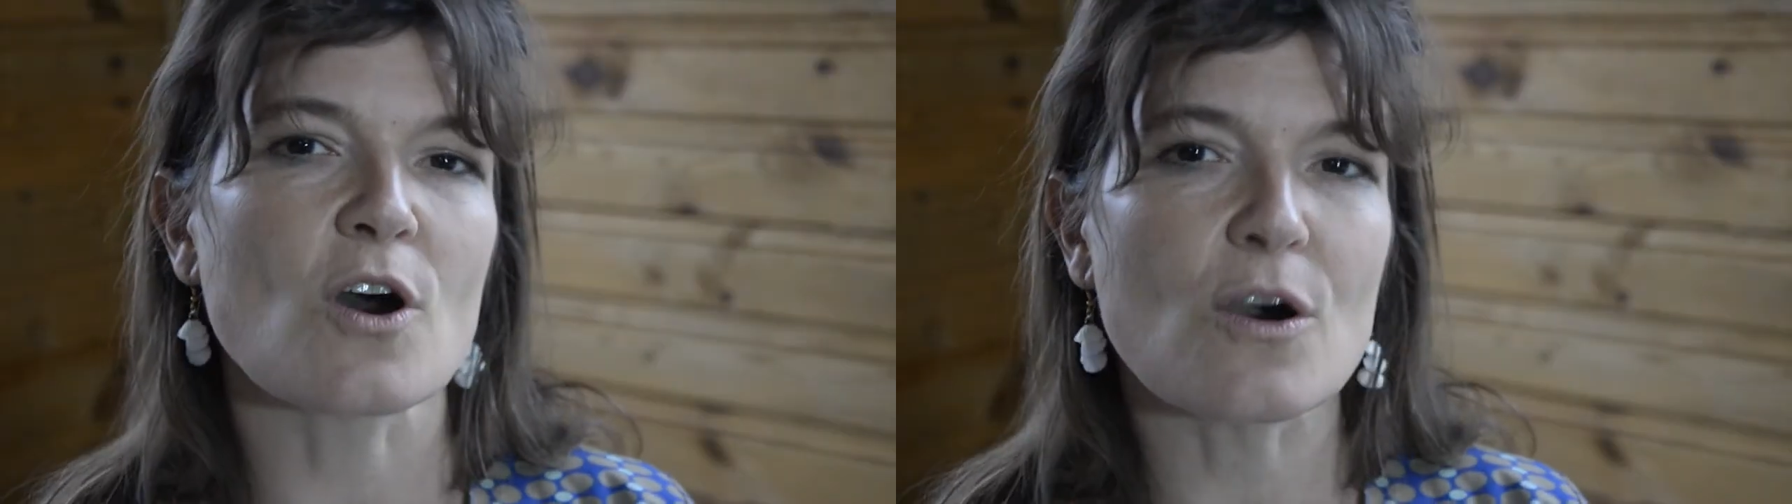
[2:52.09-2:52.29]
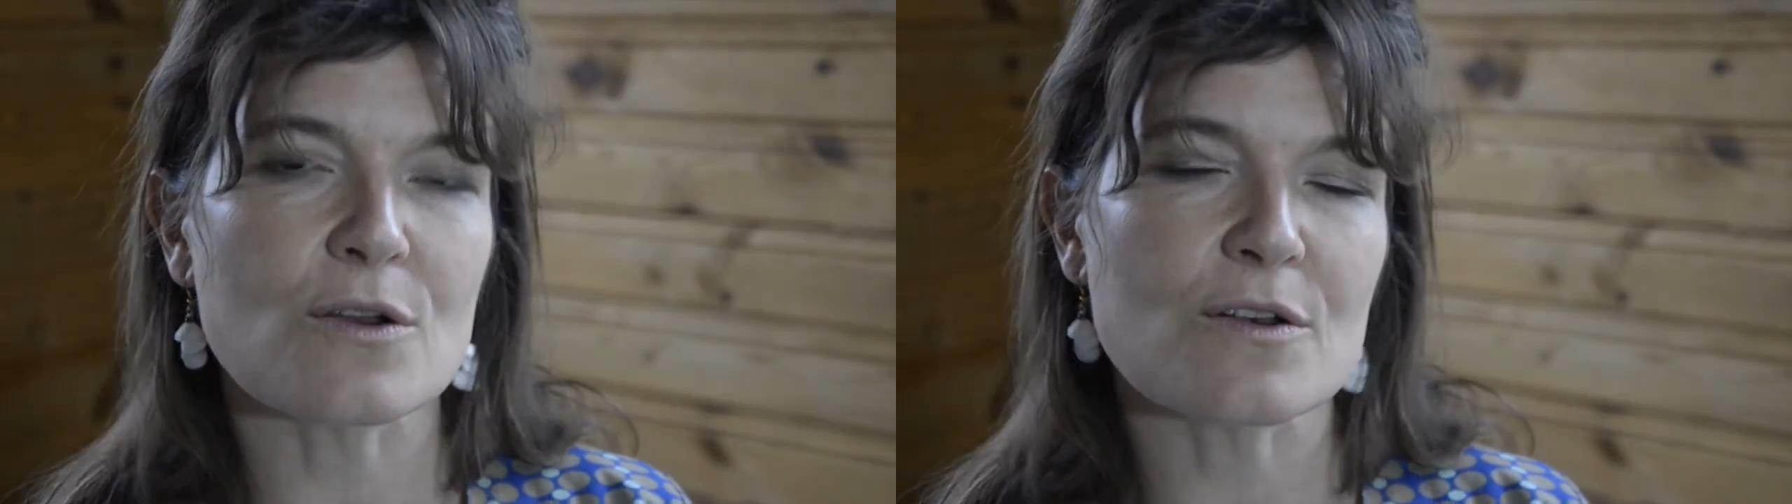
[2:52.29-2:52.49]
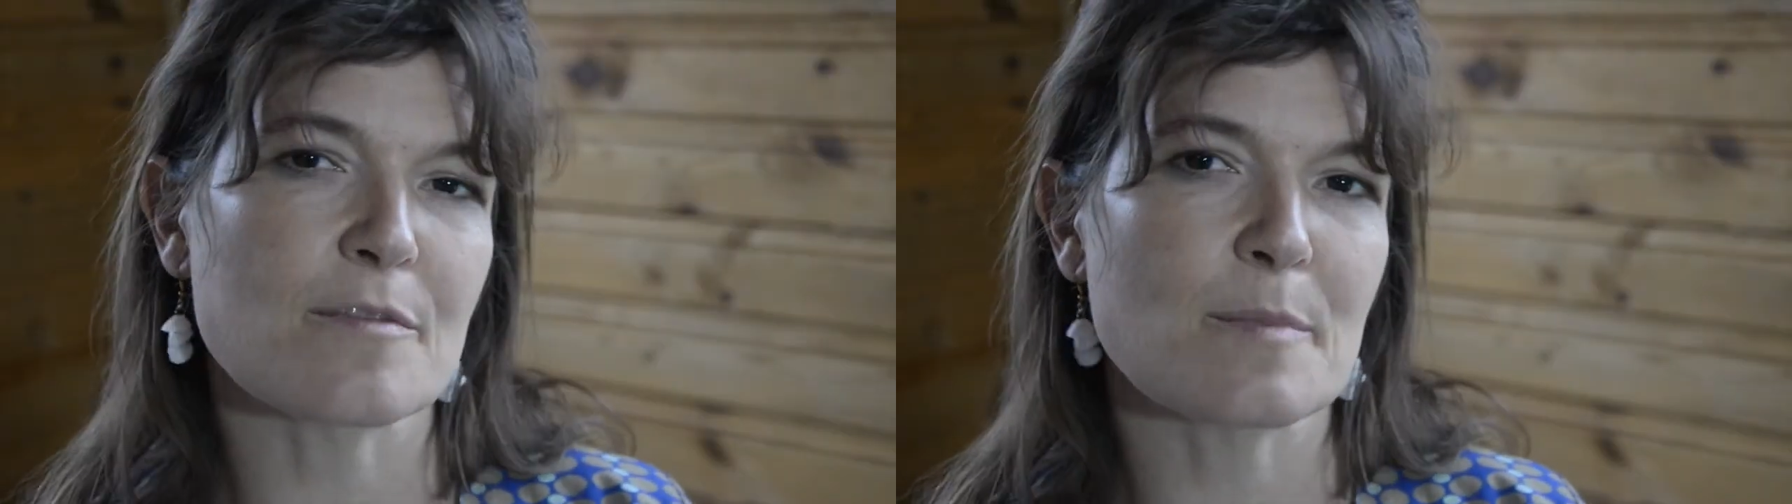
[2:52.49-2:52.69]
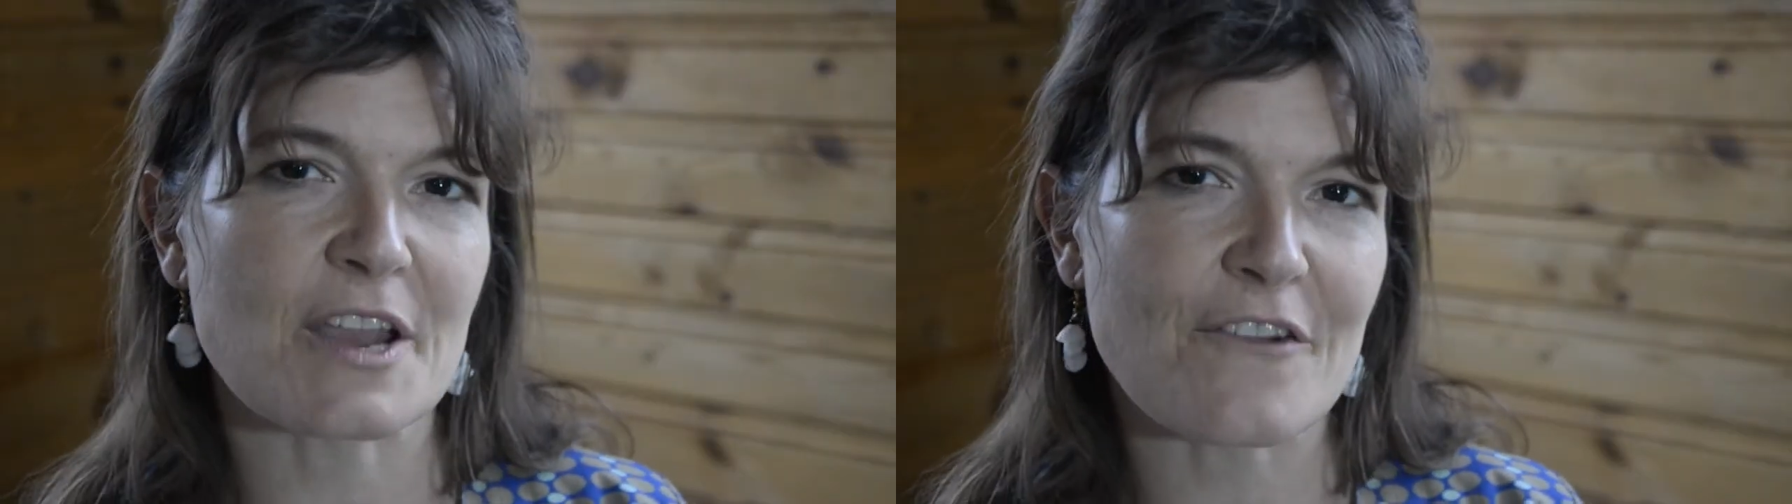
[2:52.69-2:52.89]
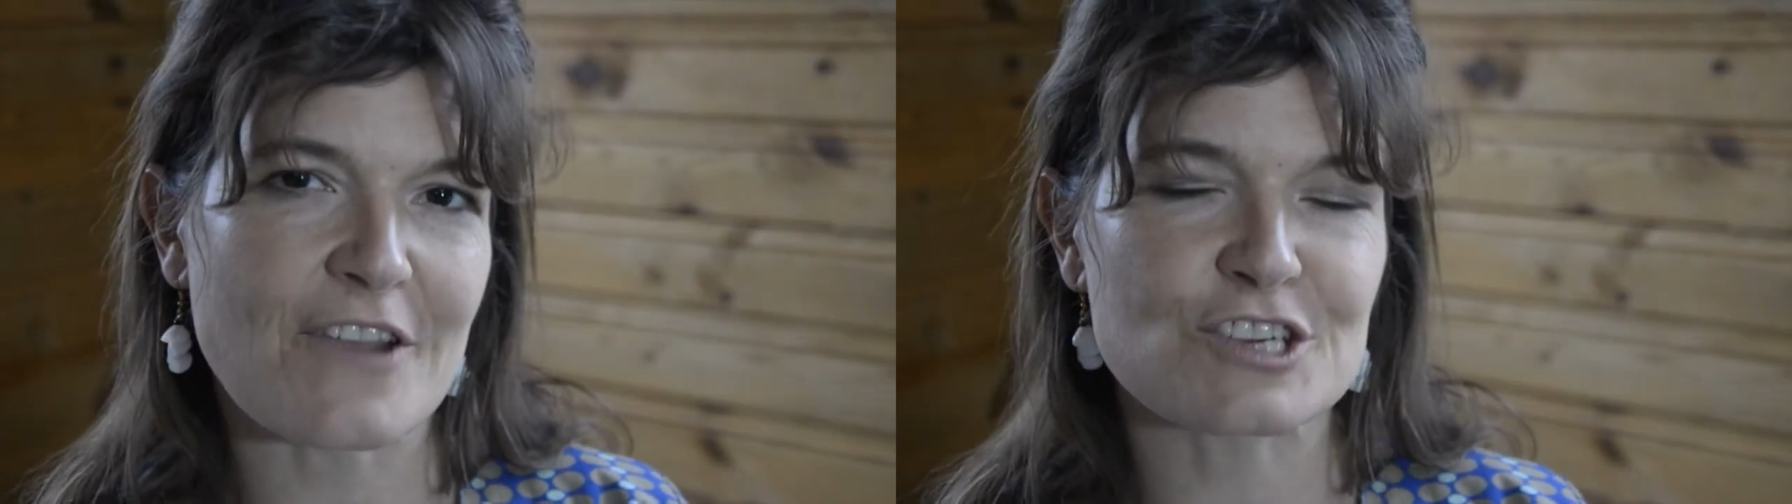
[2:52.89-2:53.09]
whole of the
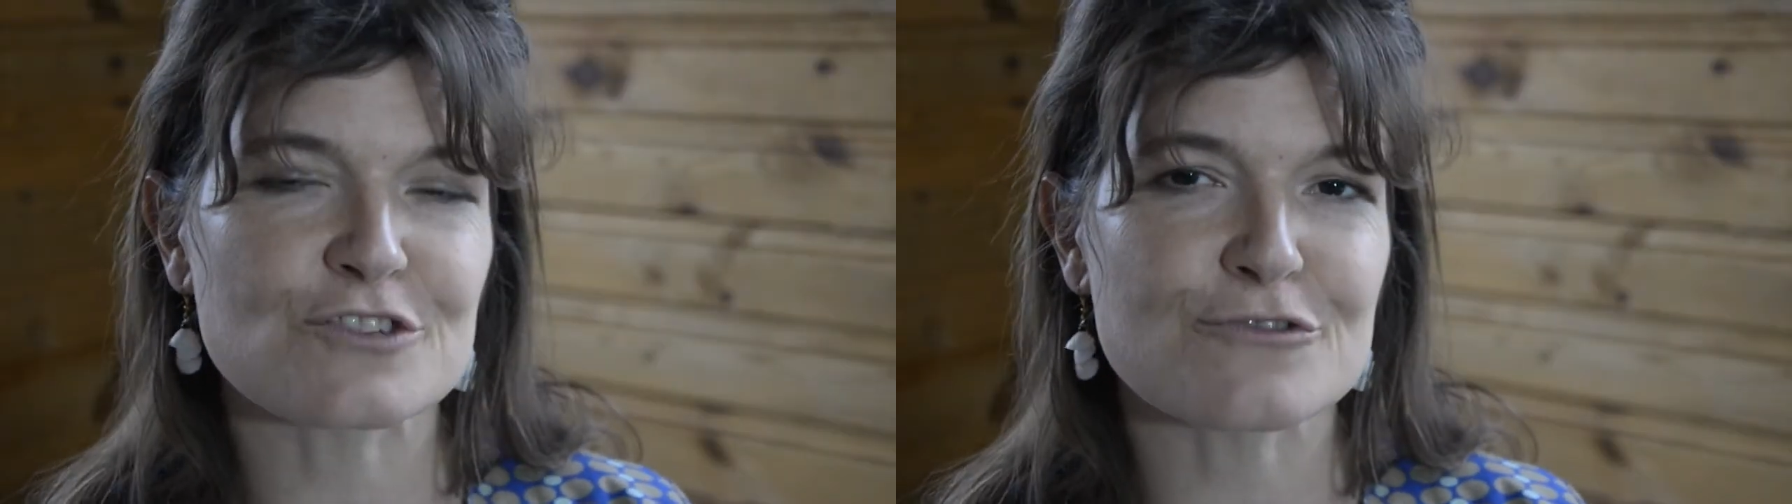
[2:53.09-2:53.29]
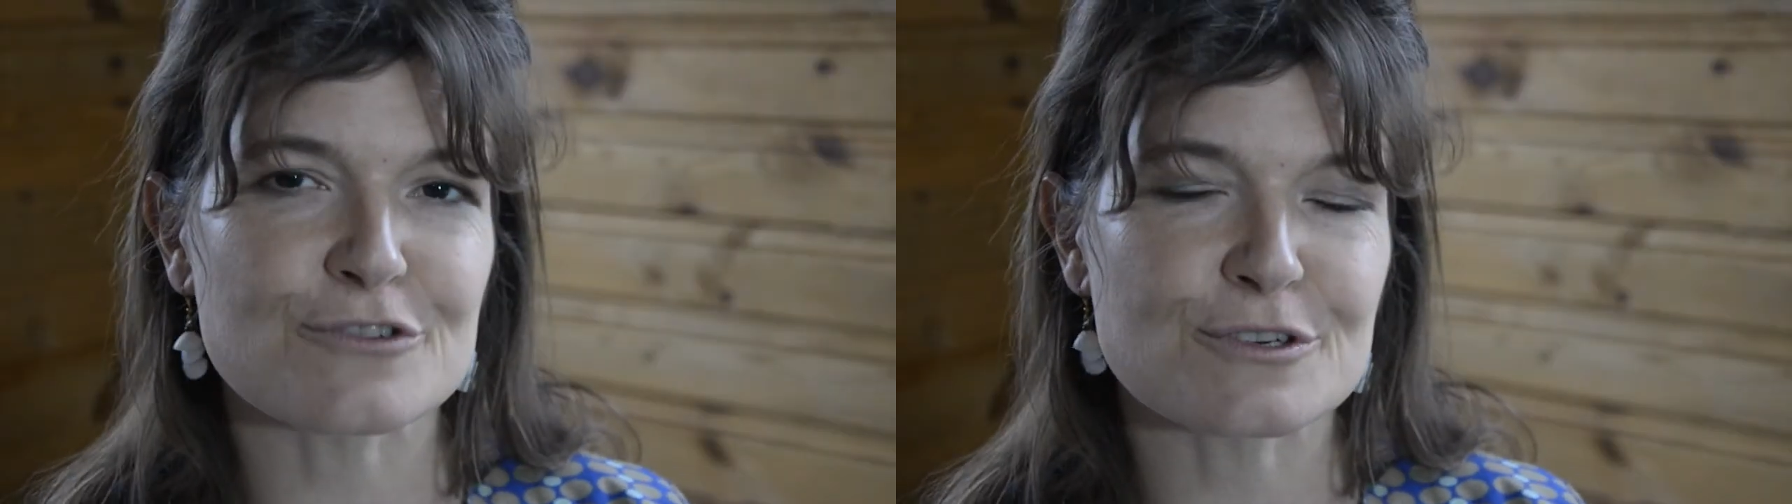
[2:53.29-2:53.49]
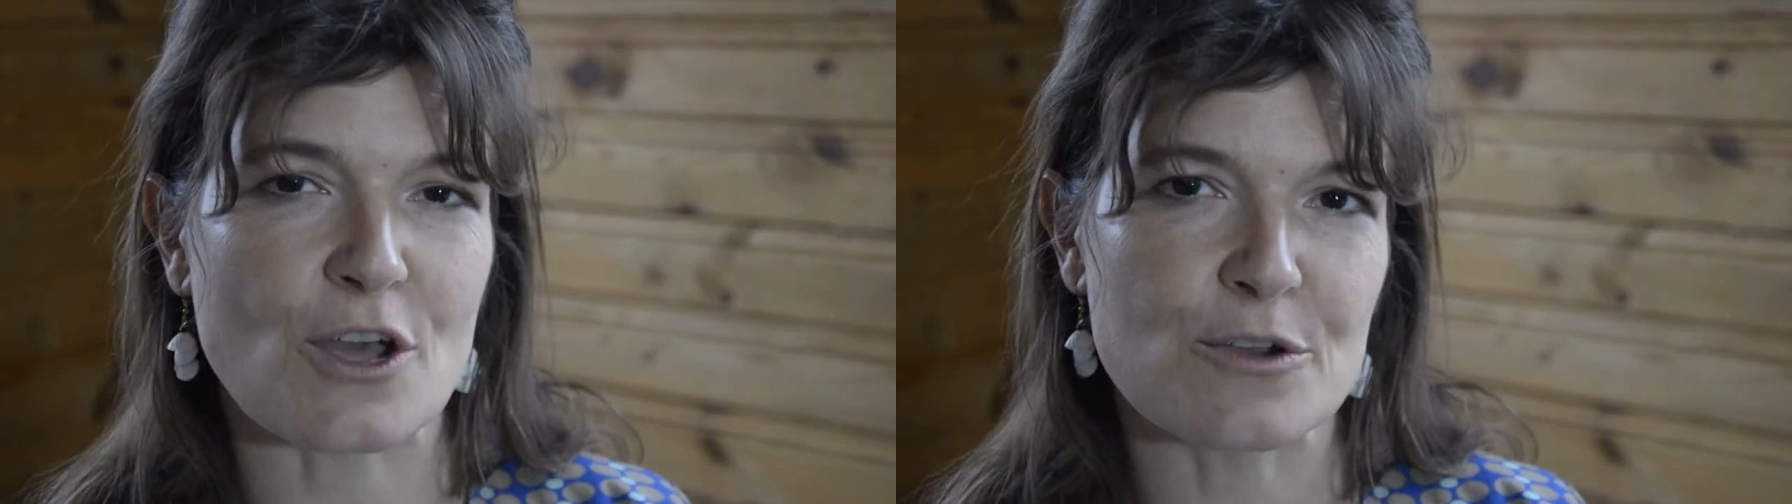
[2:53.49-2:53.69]
migration route